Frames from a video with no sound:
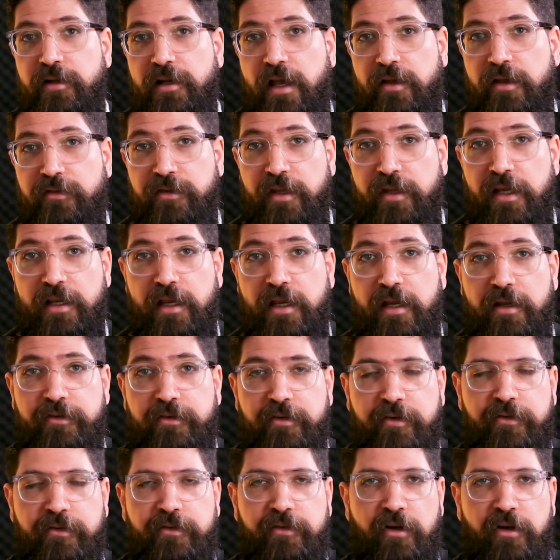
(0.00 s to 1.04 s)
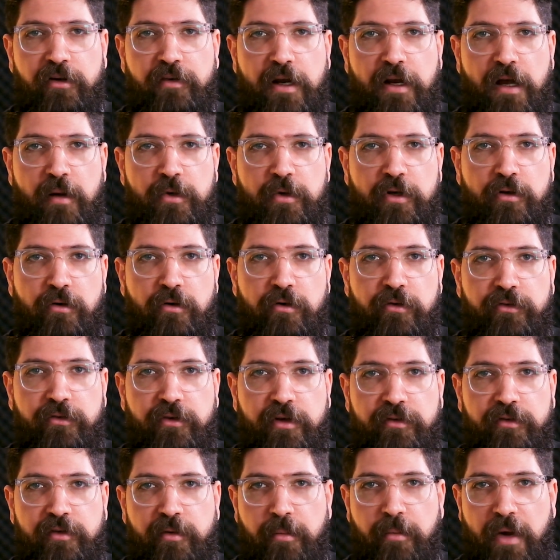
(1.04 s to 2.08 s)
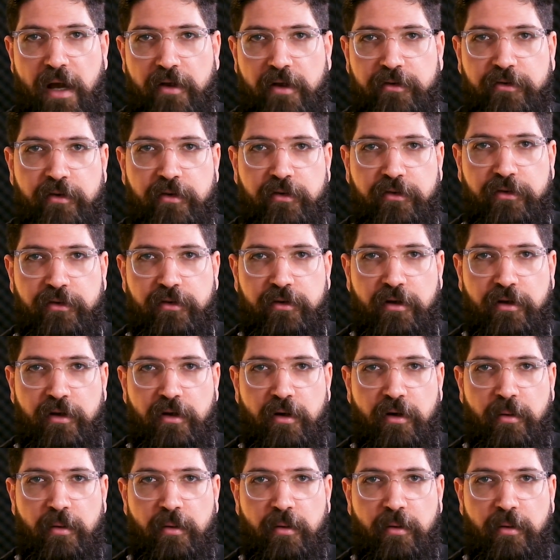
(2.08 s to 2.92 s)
last decades in Syria because it's a Ba'athist,